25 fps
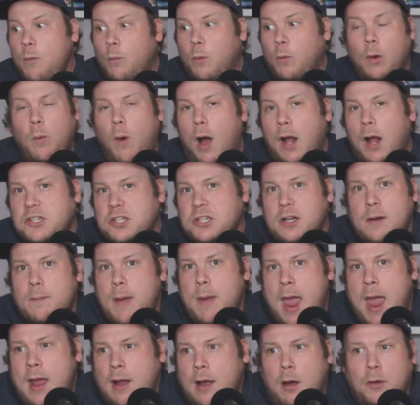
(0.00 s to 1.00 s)
we're watching a
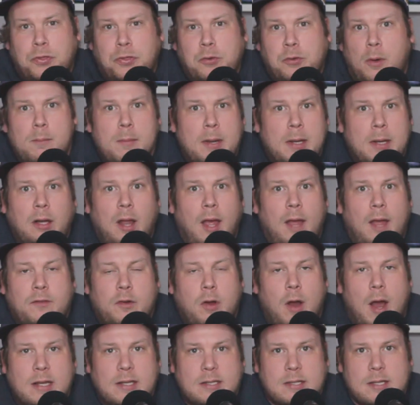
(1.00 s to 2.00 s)
man go through a midlife
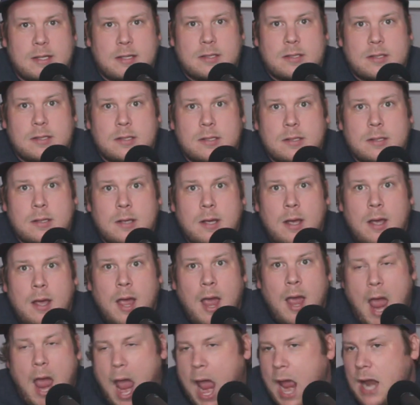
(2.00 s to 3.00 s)
crisis,
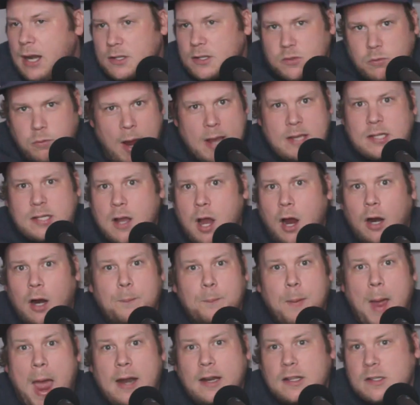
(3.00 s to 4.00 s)
and his race
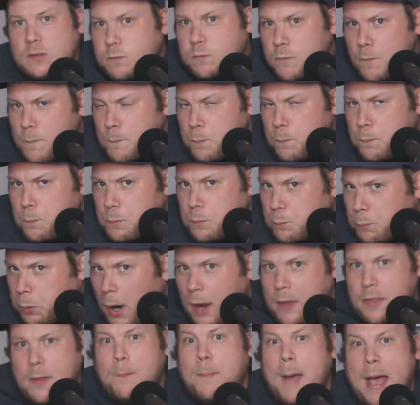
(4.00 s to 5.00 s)
card bet is
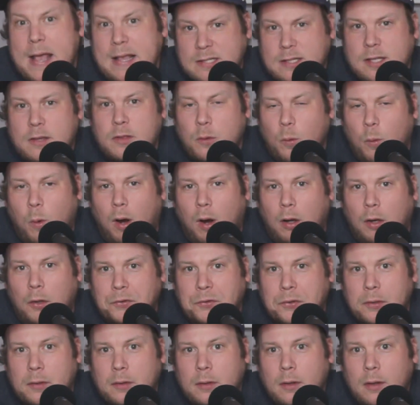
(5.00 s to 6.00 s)
probably the best in the
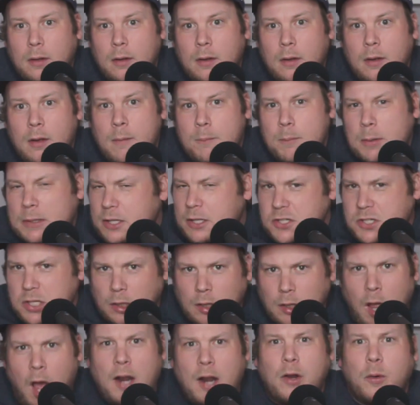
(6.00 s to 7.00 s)
world. But there's a
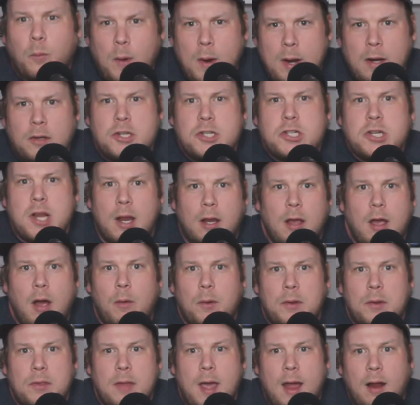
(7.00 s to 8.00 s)
lot of weird shit
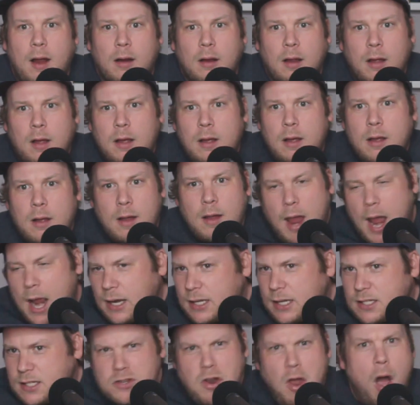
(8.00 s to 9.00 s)
going there,
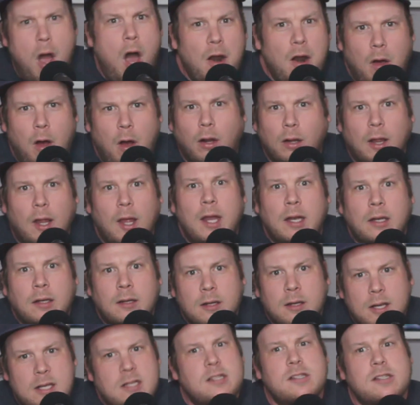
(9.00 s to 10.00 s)
and he's not all
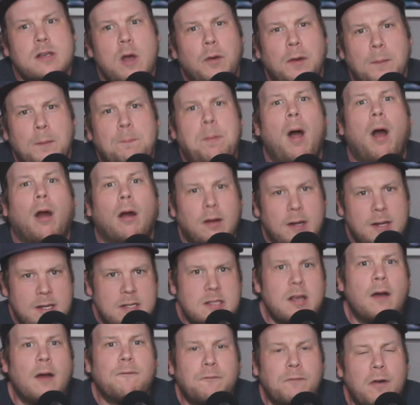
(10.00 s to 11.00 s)
in because he's going to
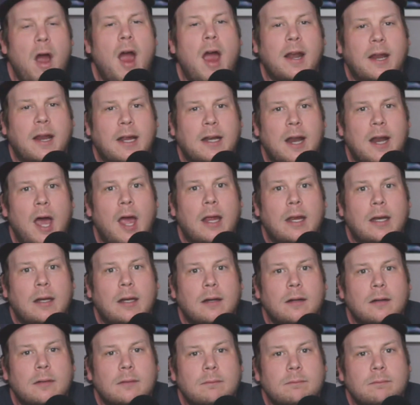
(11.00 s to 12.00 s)
parties on Friday night.